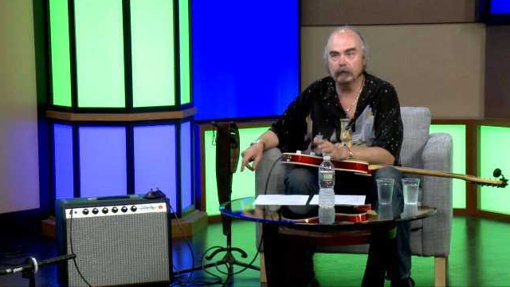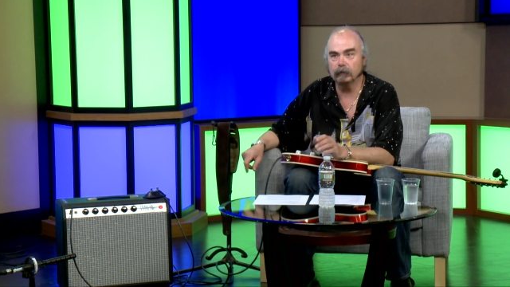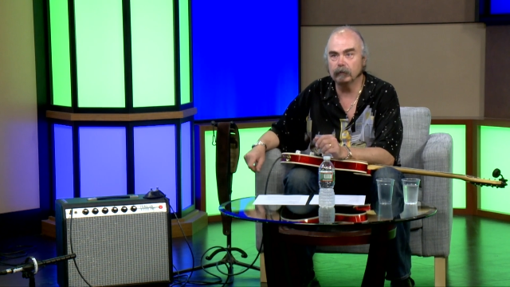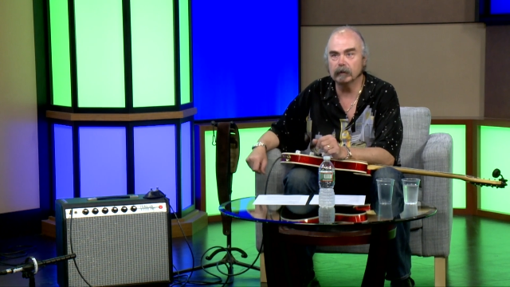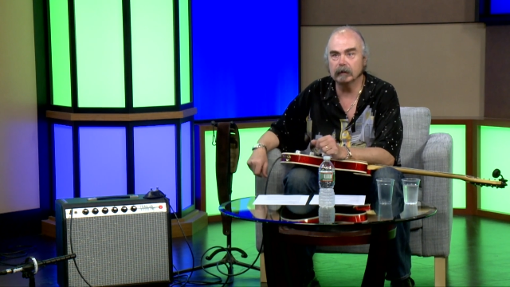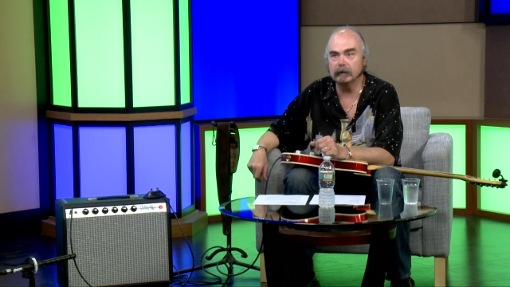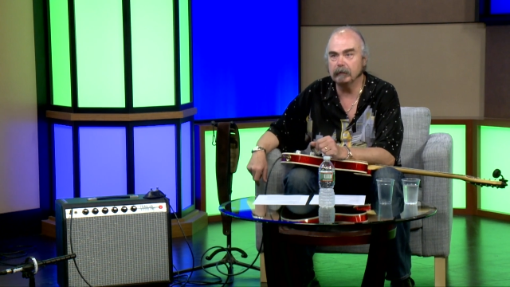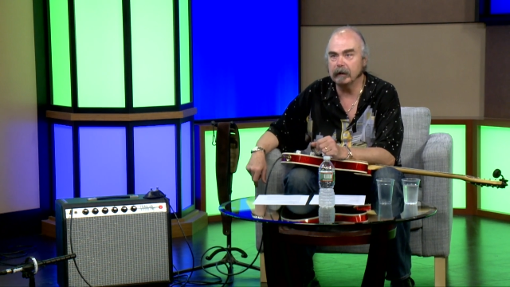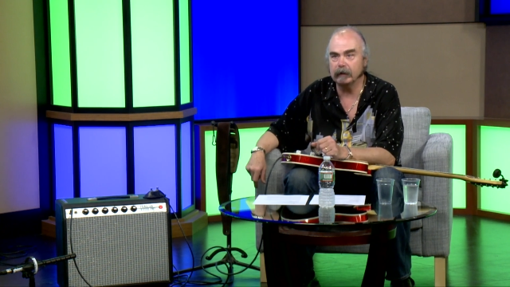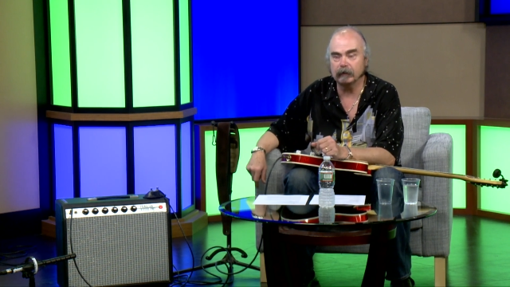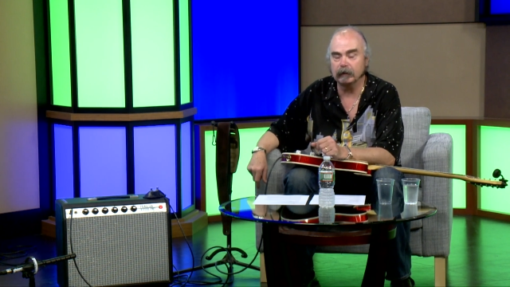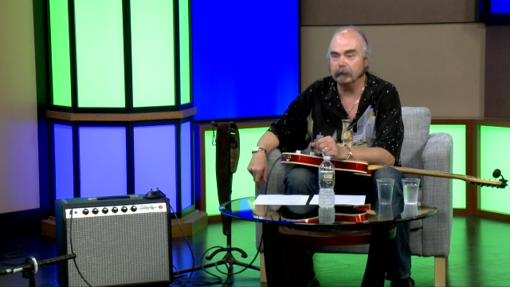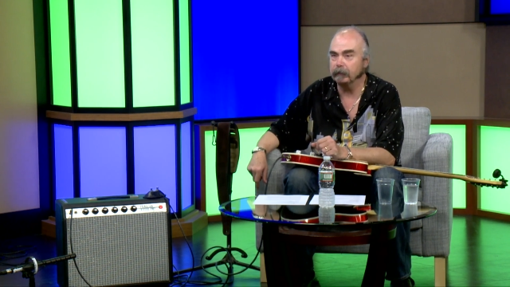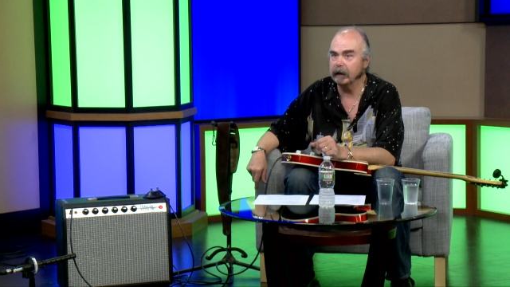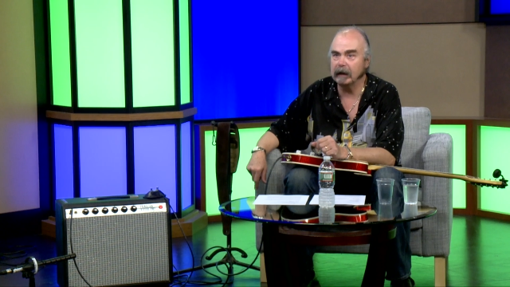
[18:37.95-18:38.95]
and it really
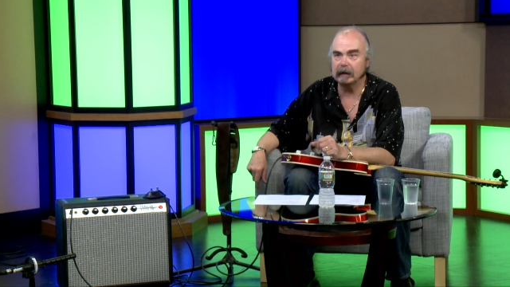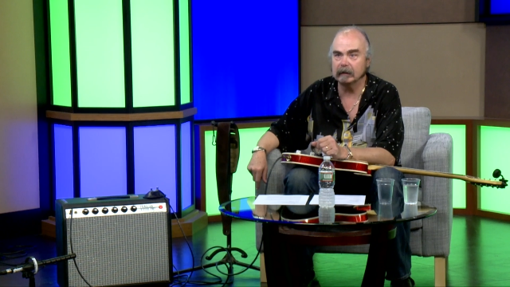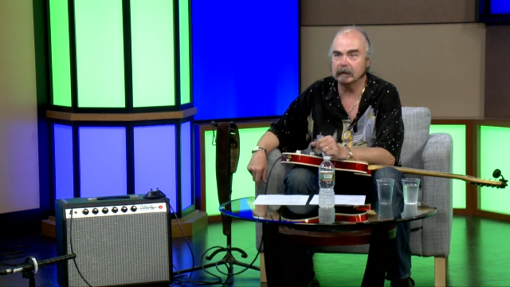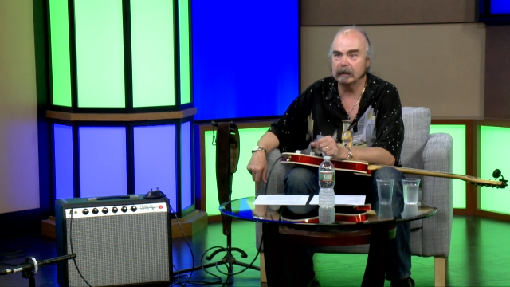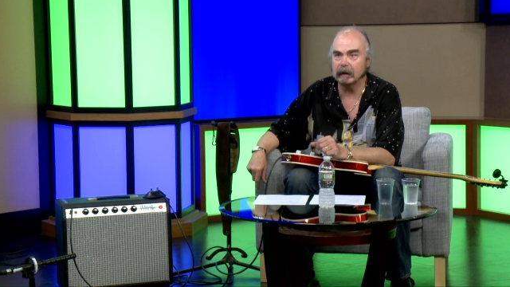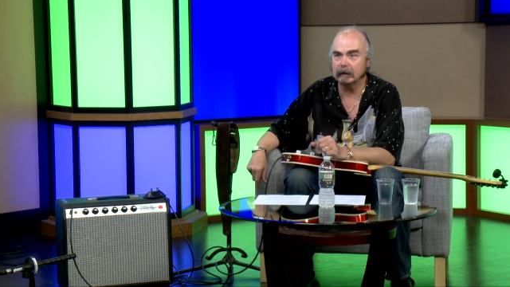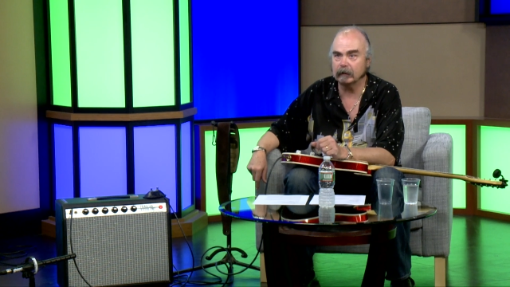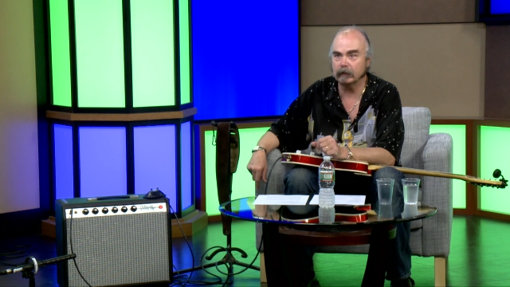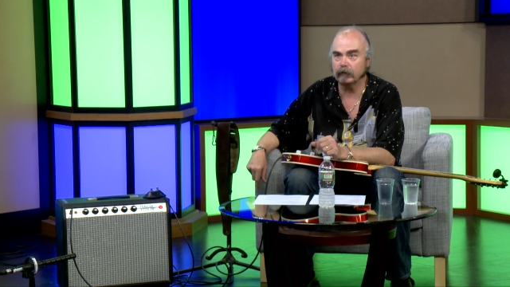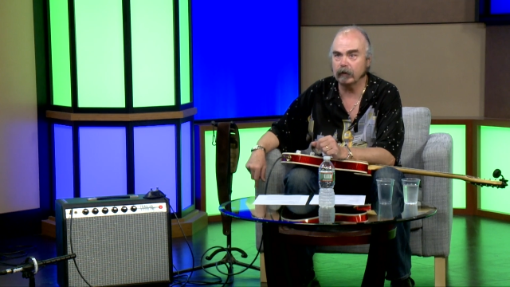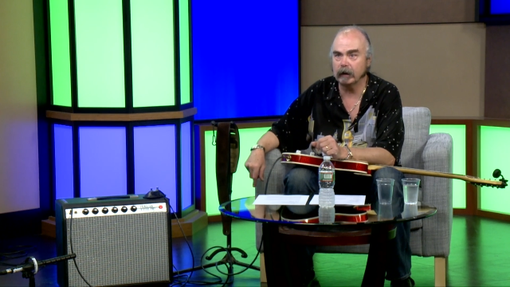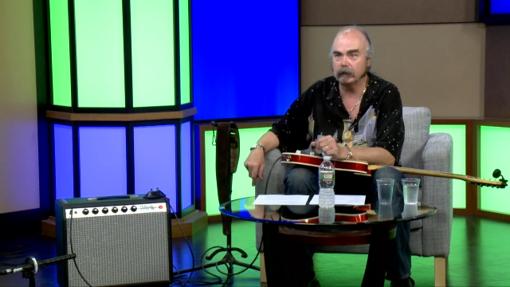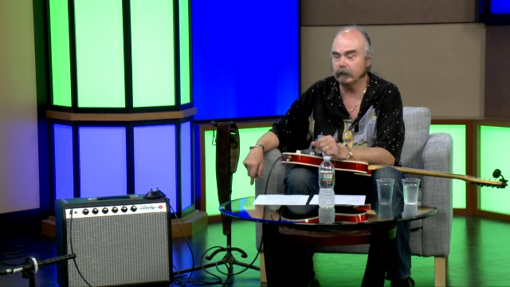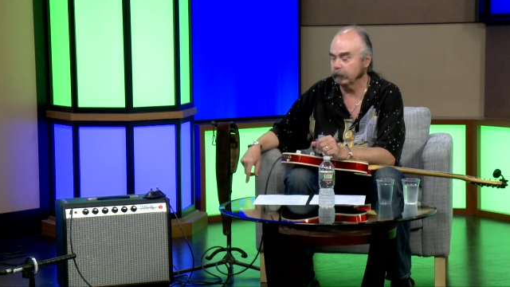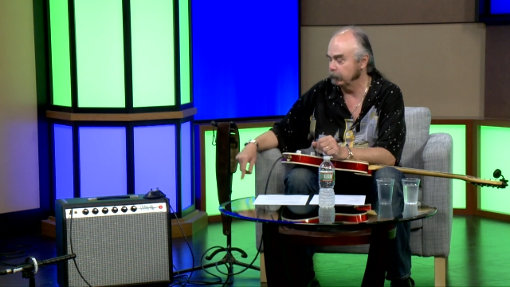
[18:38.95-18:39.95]
makes it a pain in the neck to
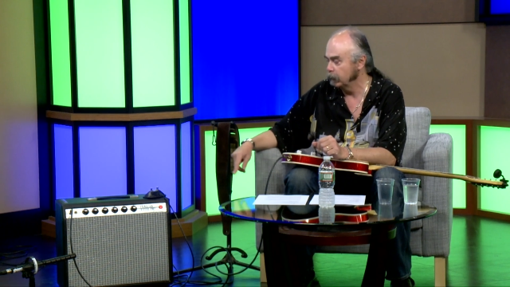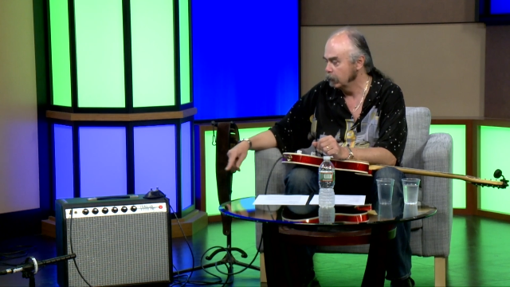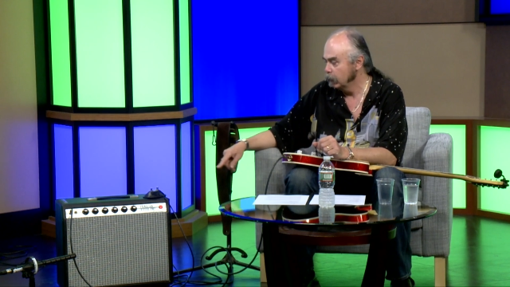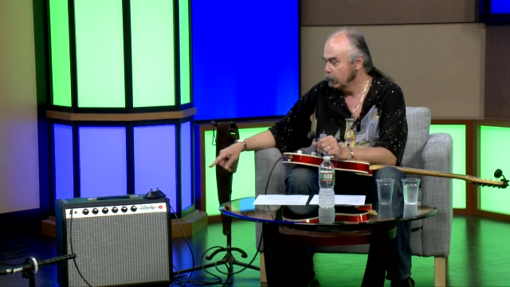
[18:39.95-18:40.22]
change them.